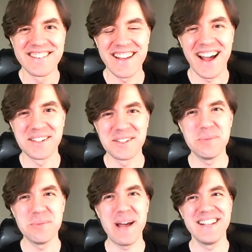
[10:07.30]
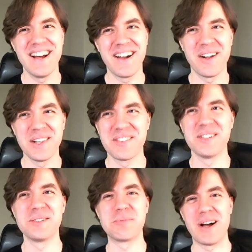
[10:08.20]
yeah, too bad not all of
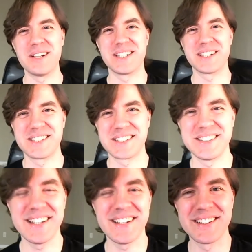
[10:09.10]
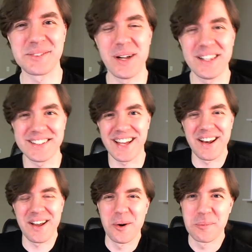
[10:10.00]
those projects succeeded as well as I'd
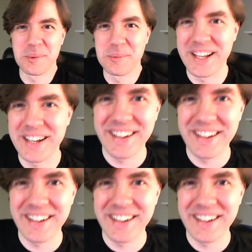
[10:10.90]
hoped. No, no,